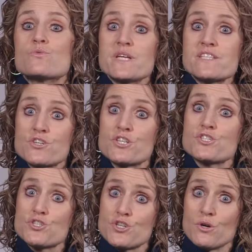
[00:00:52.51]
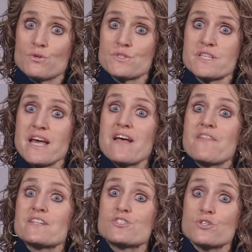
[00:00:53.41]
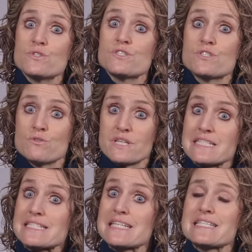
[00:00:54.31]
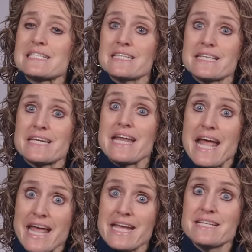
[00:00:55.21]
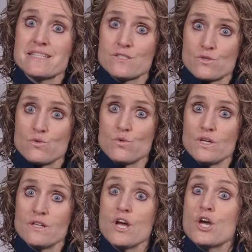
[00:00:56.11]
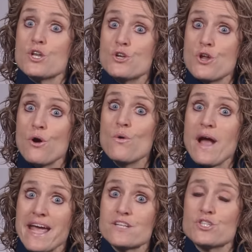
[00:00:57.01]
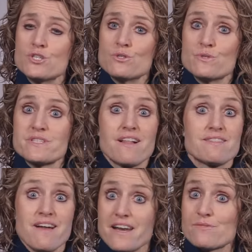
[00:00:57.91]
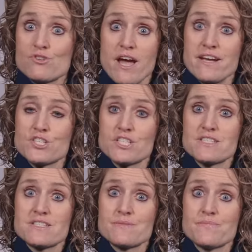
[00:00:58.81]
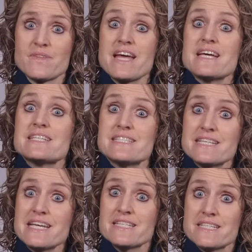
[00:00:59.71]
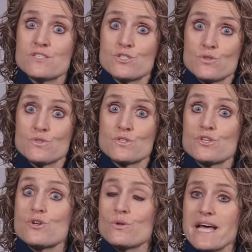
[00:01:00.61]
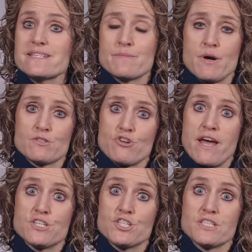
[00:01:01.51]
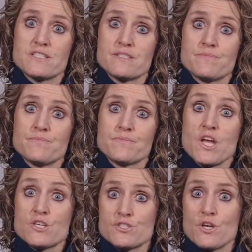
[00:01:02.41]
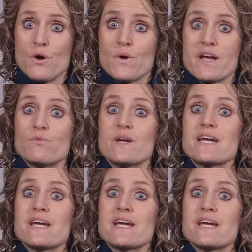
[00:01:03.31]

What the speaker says: Research shows that students who consistently get A's in school know and use a lot of strategies. C and D students know less about strategies. So, if we